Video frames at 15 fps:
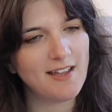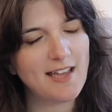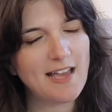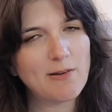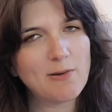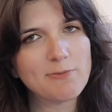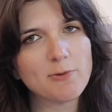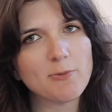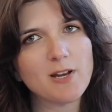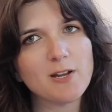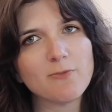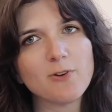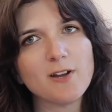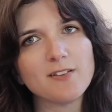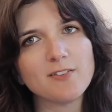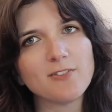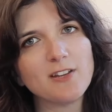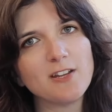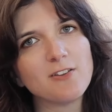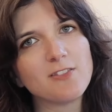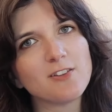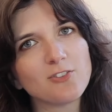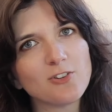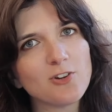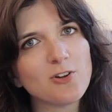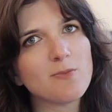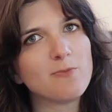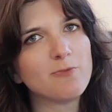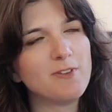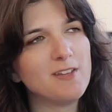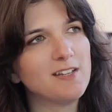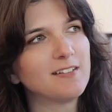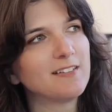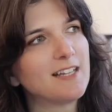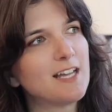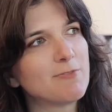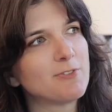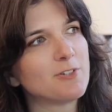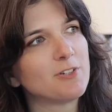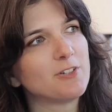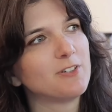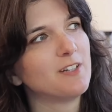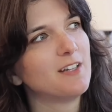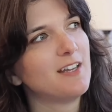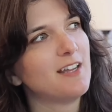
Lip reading: However, whenever I hear the term vegan leather,